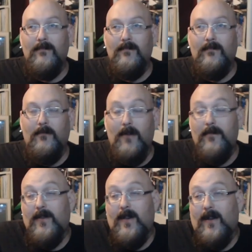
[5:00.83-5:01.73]
what have
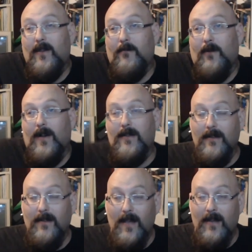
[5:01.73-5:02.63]
you done otherwise?
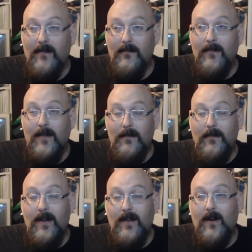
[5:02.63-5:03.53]
And and if you've
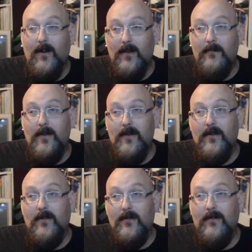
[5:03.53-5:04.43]
got a color
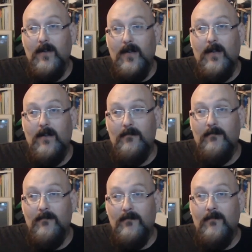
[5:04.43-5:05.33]
computer uh,
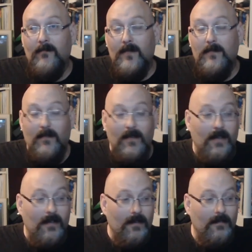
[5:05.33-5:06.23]

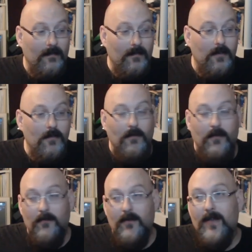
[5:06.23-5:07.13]
like two or
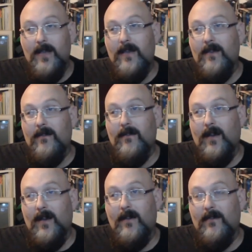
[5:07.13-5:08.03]
three,
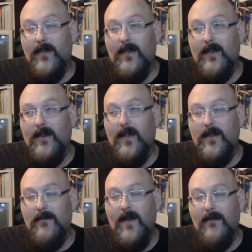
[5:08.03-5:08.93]
uh, the and
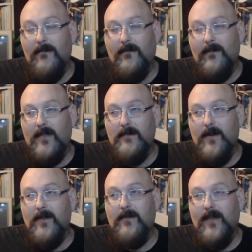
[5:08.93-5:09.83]
you have
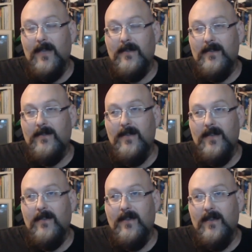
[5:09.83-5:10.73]
experience with the
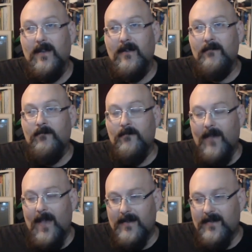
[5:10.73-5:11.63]
SDC, the uh,
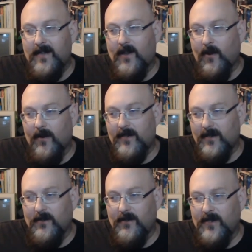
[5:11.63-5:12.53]
SD card
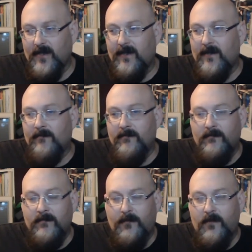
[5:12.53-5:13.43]
solution
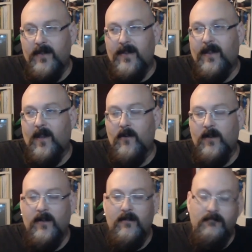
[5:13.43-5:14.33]
for the
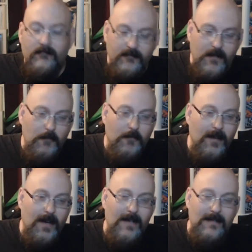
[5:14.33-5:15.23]
Coco, you
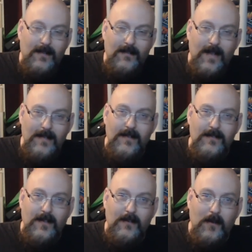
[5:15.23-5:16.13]
realize that that's
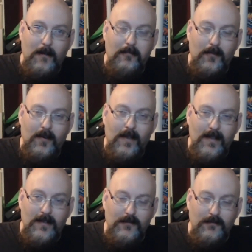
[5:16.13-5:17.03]
such a, a
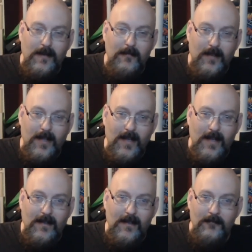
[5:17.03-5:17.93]
brilliant,
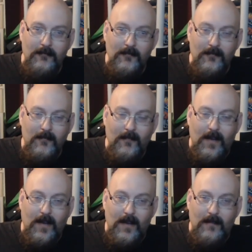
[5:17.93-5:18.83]
streamlined
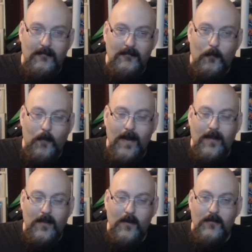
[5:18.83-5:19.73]
um, way to
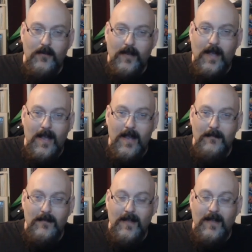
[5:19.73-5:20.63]
load your games that